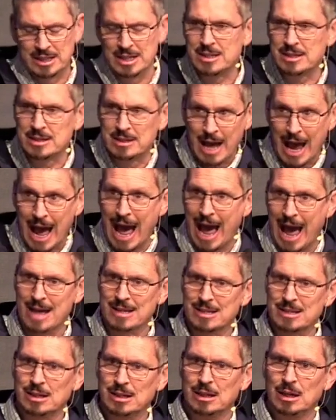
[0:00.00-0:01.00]
This
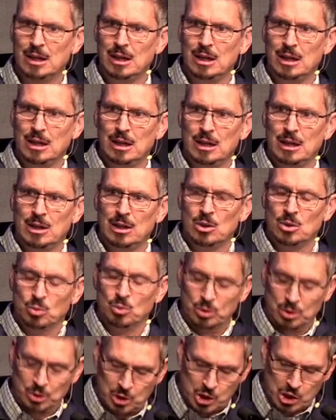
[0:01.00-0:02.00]
task
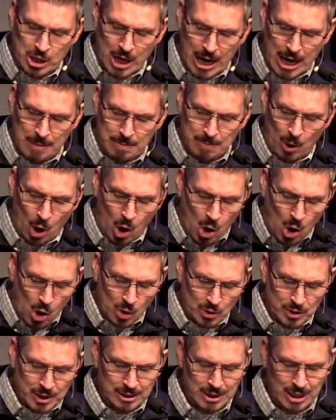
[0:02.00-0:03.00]
will shape
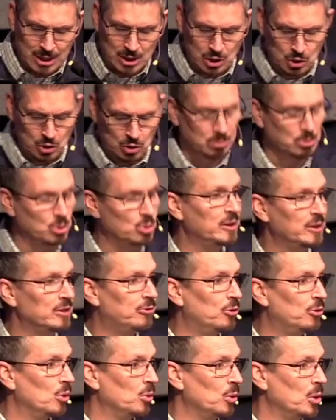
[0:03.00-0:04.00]
all that they do
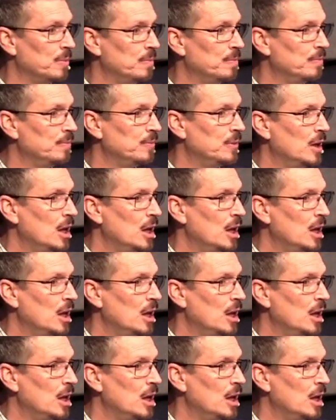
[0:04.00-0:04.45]
moving forward.